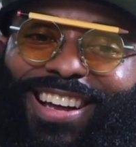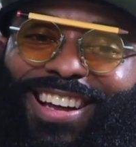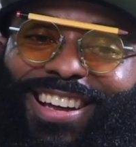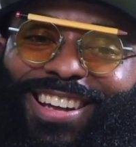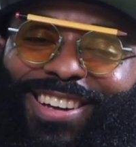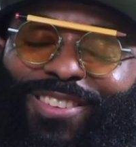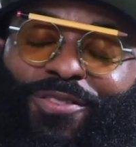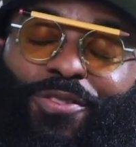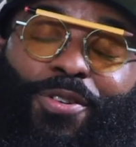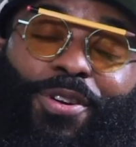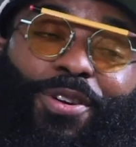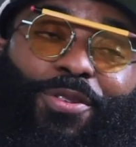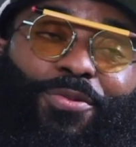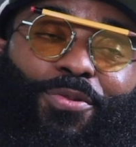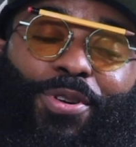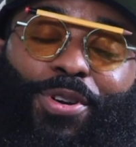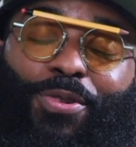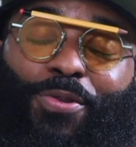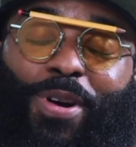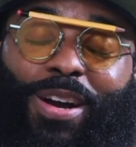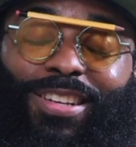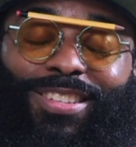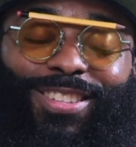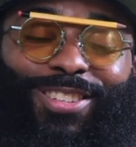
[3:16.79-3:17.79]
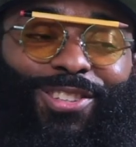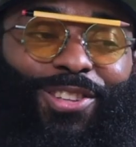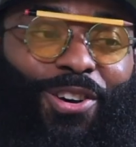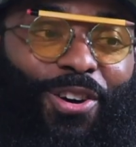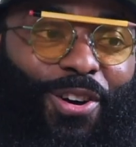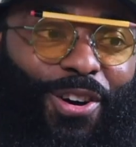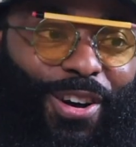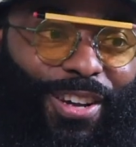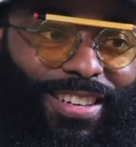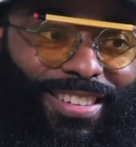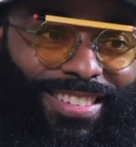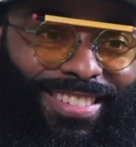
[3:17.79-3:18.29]
Where do I
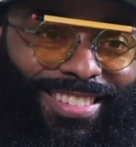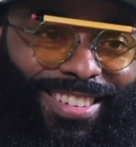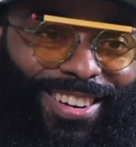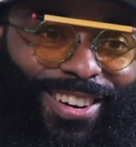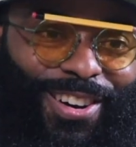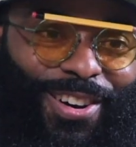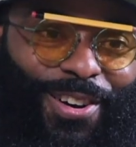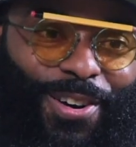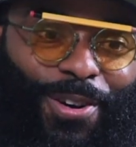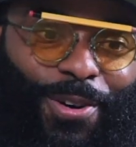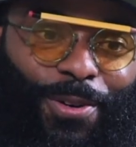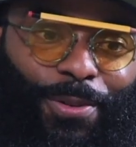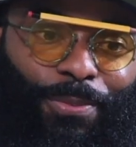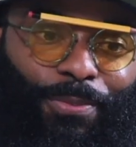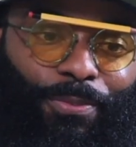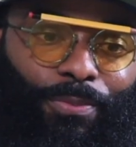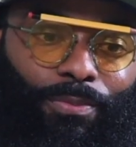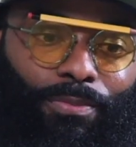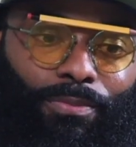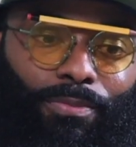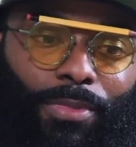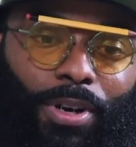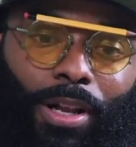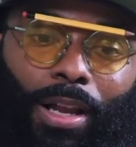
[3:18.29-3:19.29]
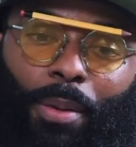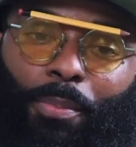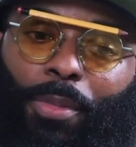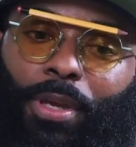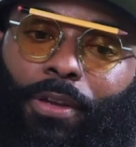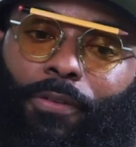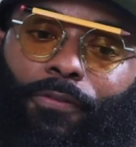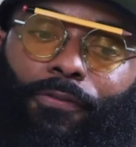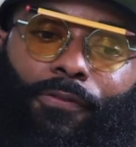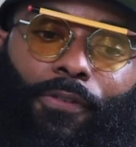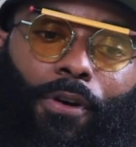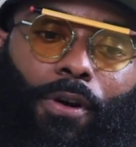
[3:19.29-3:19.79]
start? Well, I
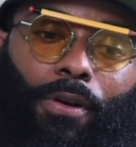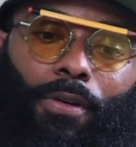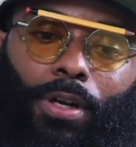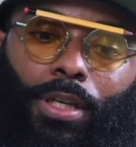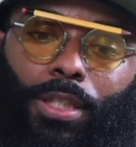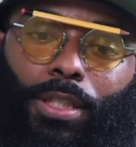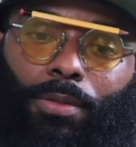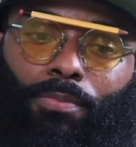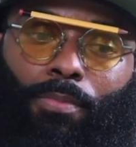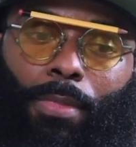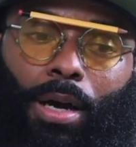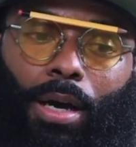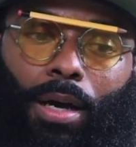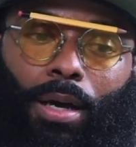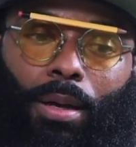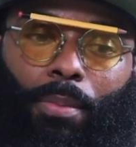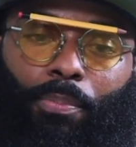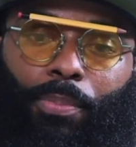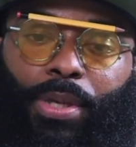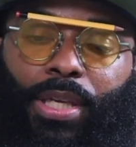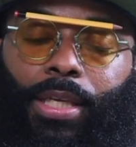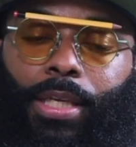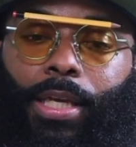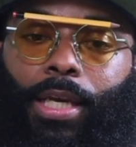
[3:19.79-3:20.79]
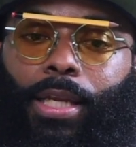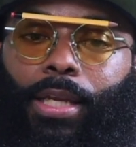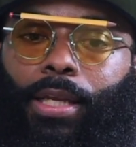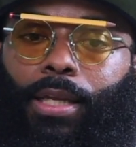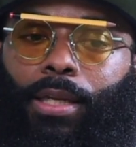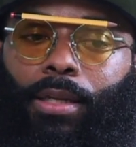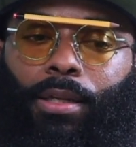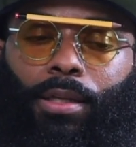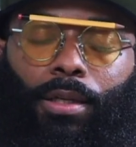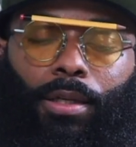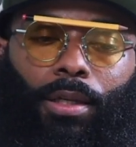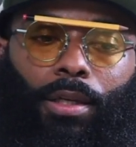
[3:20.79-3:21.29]
mean, far as my
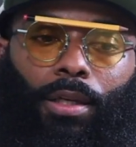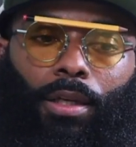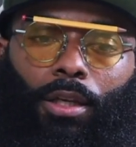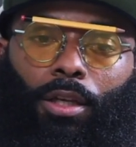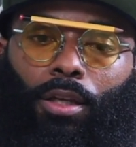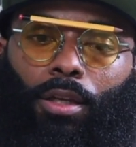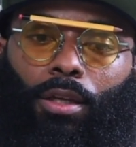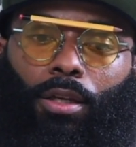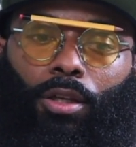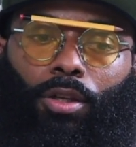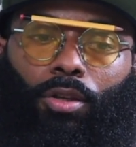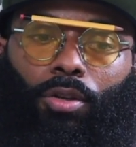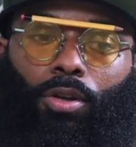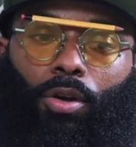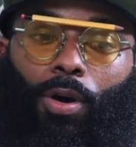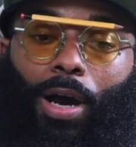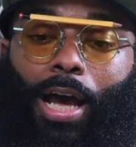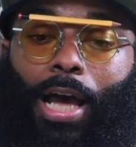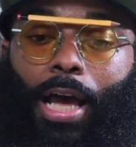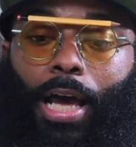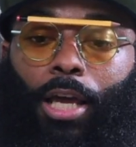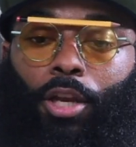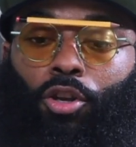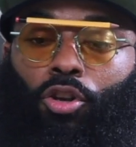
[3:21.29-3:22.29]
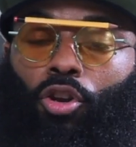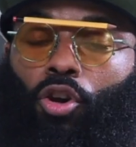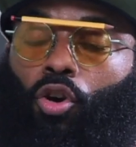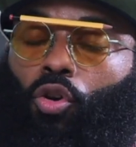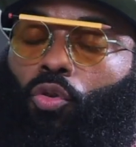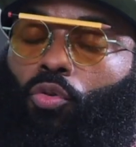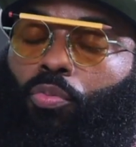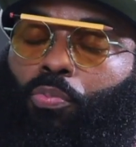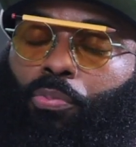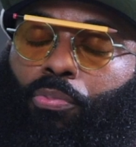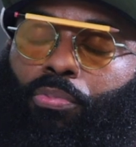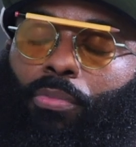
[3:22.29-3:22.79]
beginning, I had
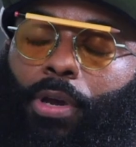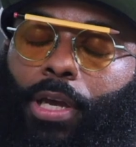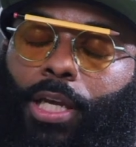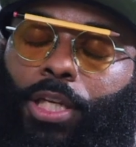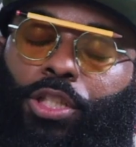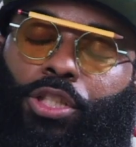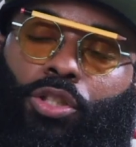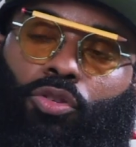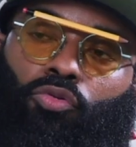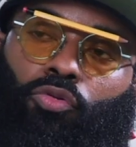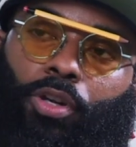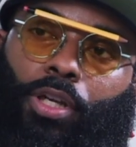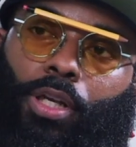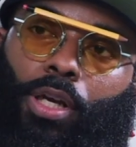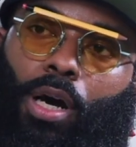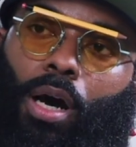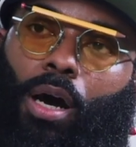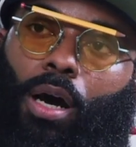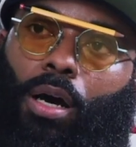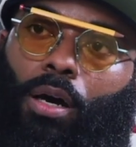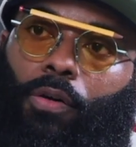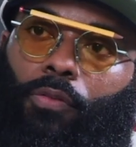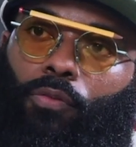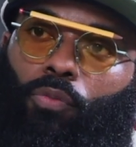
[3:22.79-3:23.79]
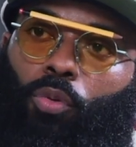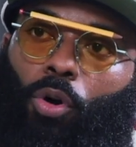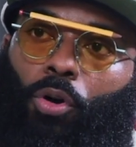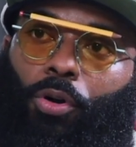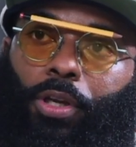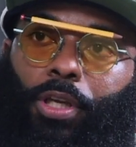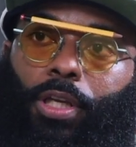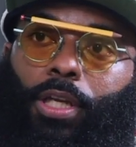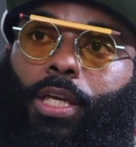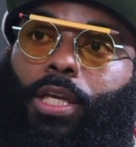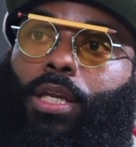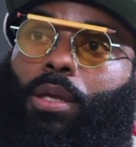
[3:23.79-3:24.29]
no history of
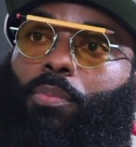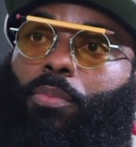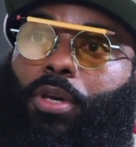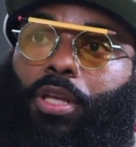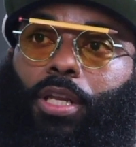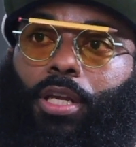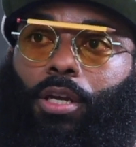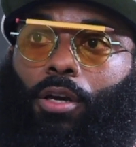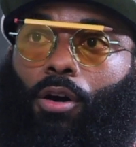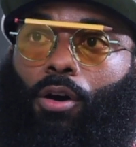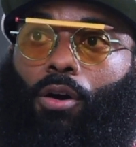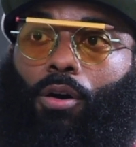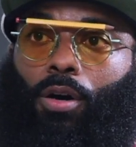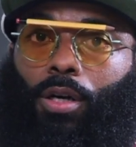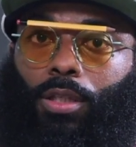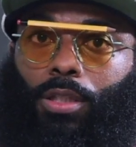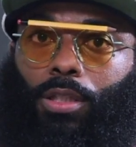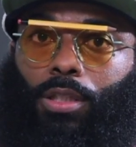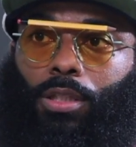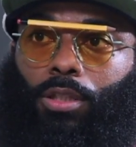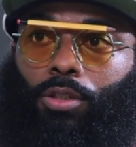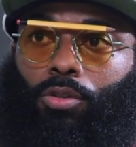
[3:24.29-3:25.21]
working in the media arts.